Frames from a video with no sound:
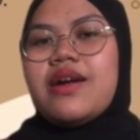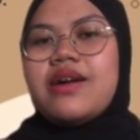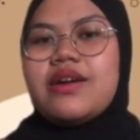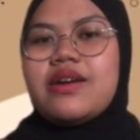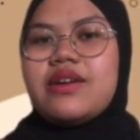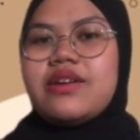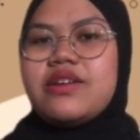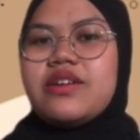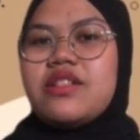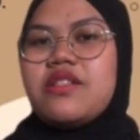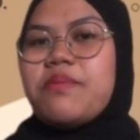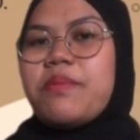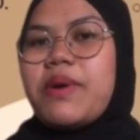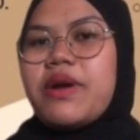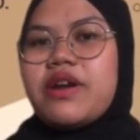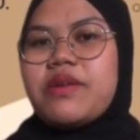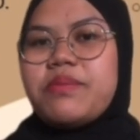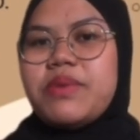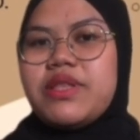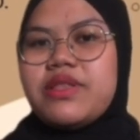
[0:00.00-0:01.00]
Kernel
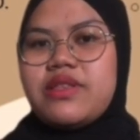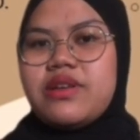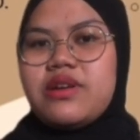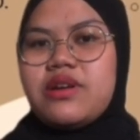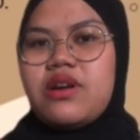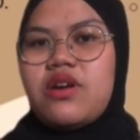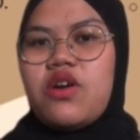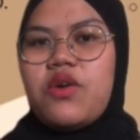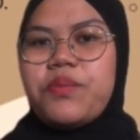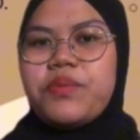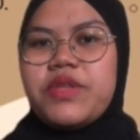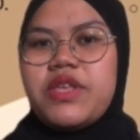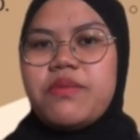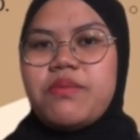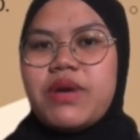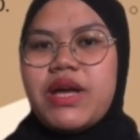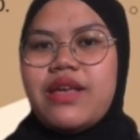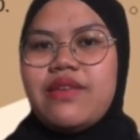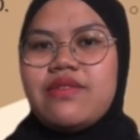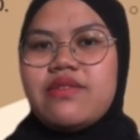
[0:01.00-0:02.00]
parameter
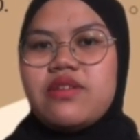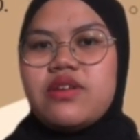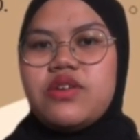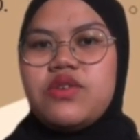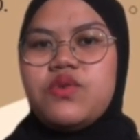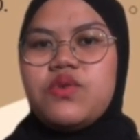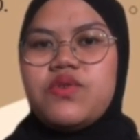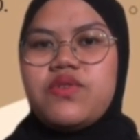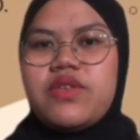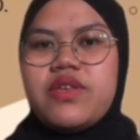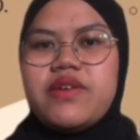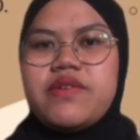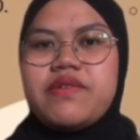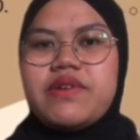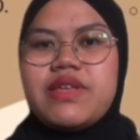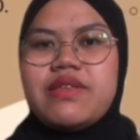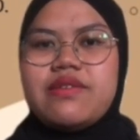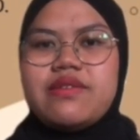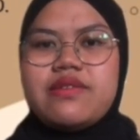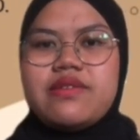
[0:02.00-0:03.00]
optimized using
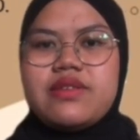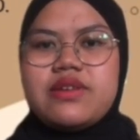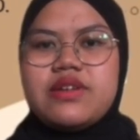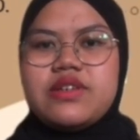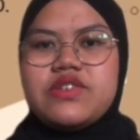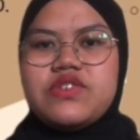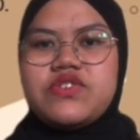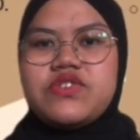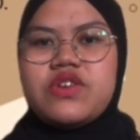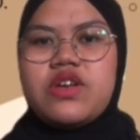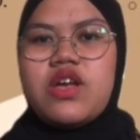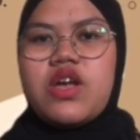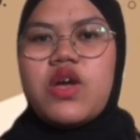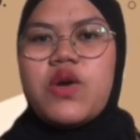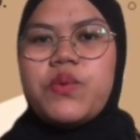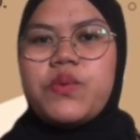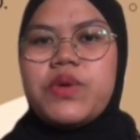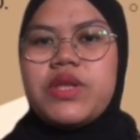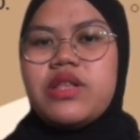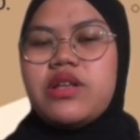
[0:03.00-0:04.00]
grid search
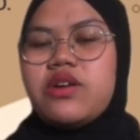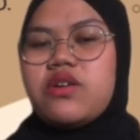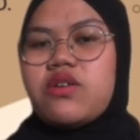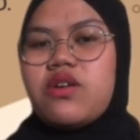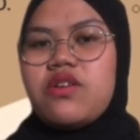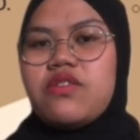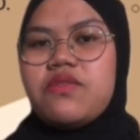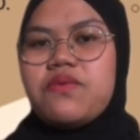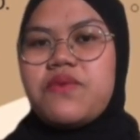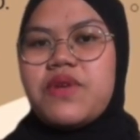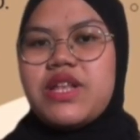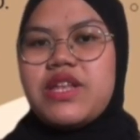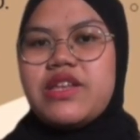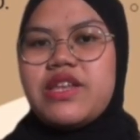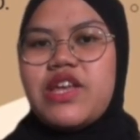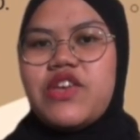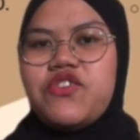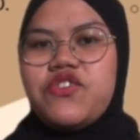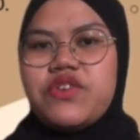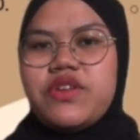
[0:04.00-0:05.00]
with
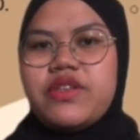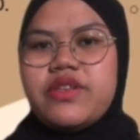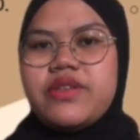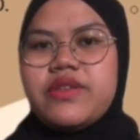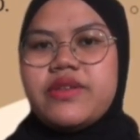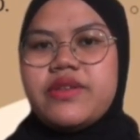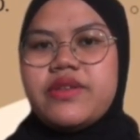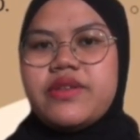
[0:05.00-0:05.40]
cross-validation.